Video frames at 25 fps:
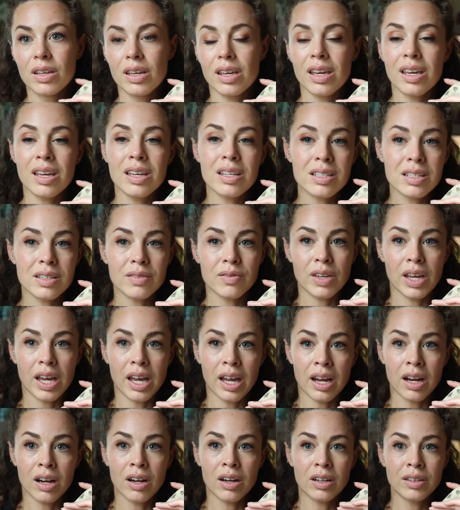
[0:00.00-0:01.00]
Ease of
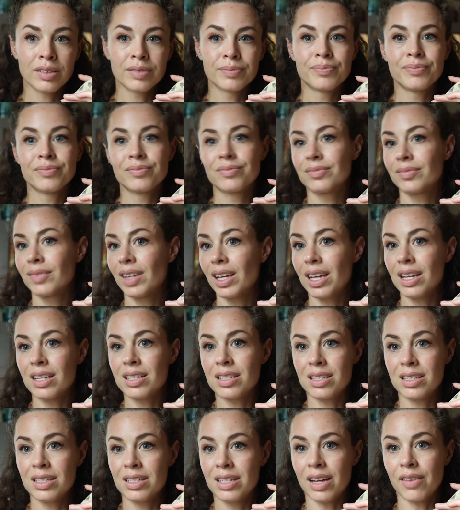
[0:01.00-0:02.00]
care
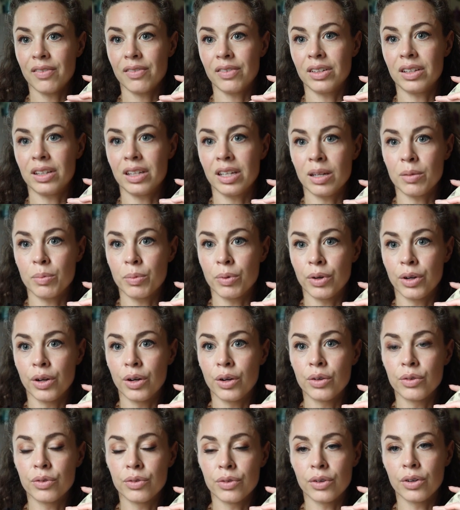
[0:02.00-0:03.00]
is definitely a
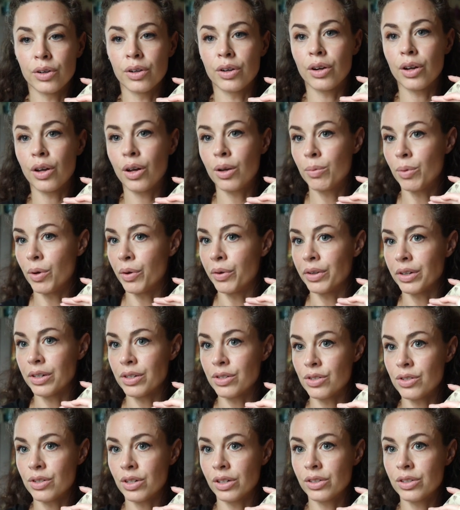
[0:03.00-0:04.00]
pro for a boa
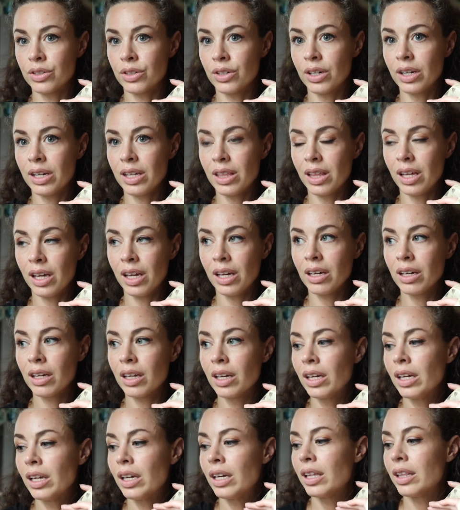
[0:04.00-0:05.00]
constrictor, I think.
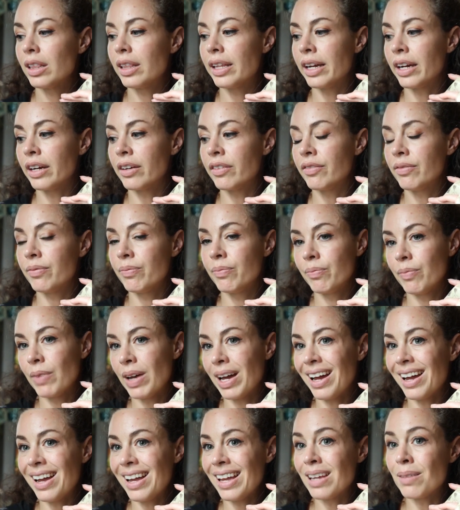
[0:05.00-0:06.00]
They're,
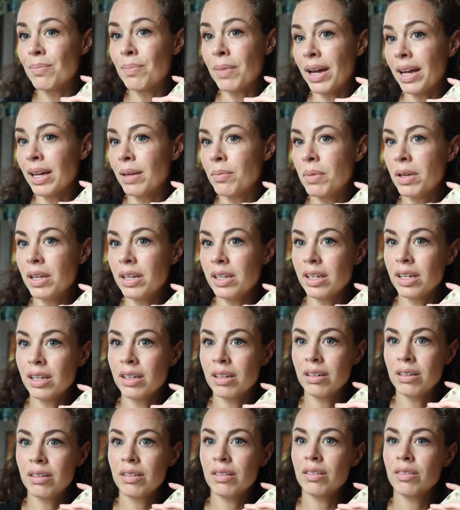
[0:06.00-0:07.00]
in my
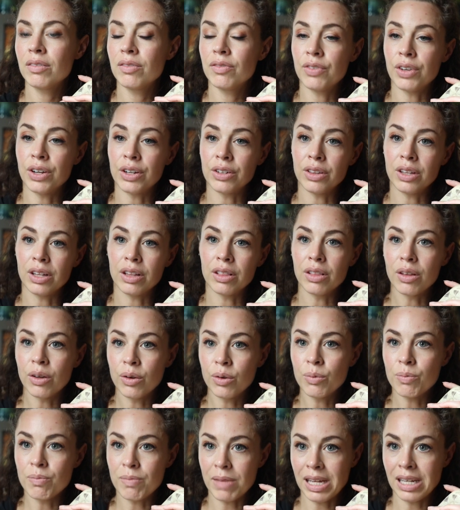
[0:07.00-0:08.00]
opinion, fairly
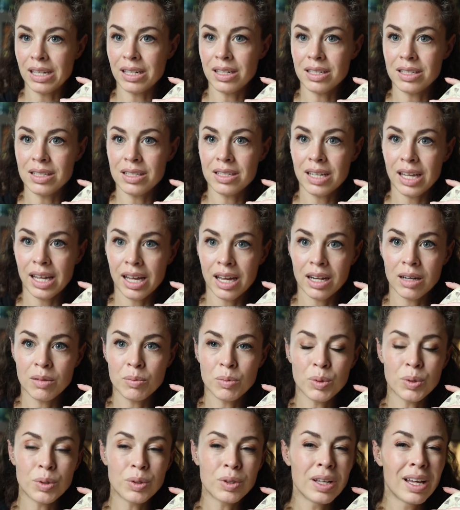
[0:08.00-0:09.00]
low maintenance
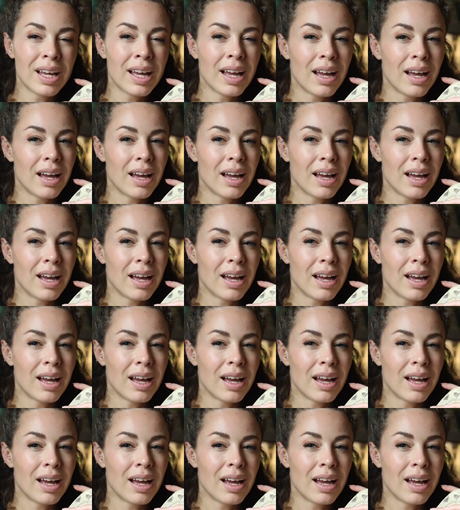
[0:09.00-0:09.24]
animal.